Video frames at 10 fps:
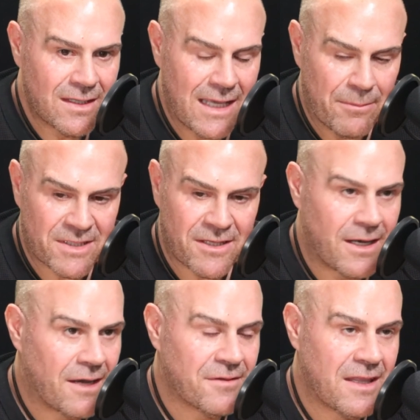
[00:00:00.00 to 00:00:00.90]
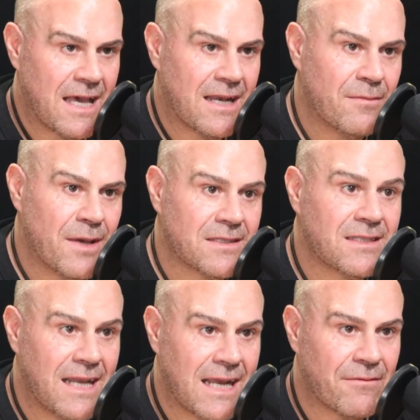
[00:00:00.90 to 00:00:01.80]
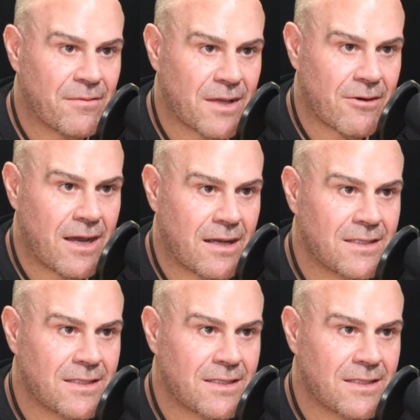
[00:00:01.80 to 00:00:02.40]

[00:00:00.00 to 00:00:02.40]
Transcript: the episode after that about standing out from the crowd.